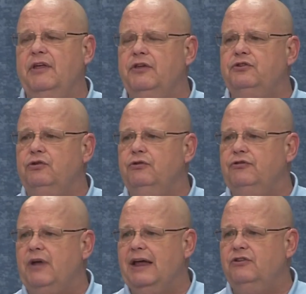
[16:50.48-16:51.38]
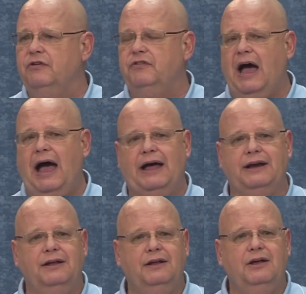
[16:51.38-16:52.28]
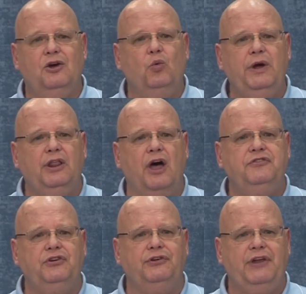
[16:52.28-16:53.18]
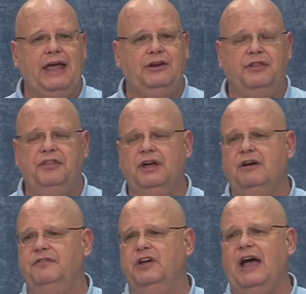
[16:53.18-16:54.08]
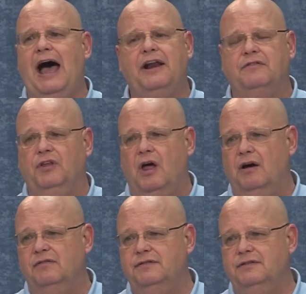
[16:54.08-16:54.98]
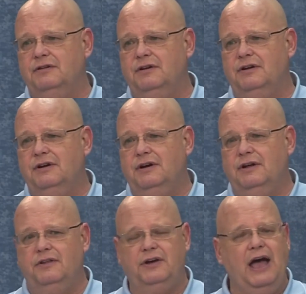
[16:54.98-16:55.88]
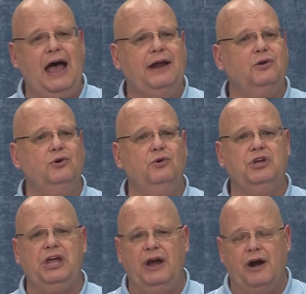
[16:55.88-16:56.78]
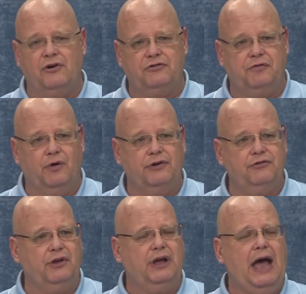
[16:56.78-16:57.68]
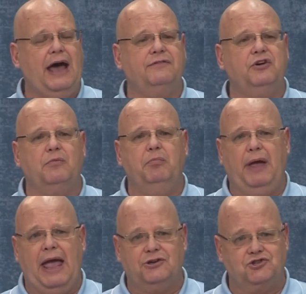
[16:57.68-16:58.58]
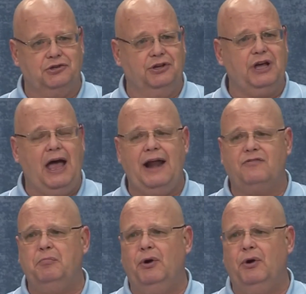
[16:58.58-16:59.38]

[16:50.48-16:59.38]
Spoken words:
than the two sides of God. We love today to think of the God of love, the God who cares for us, the God of compassion, the God of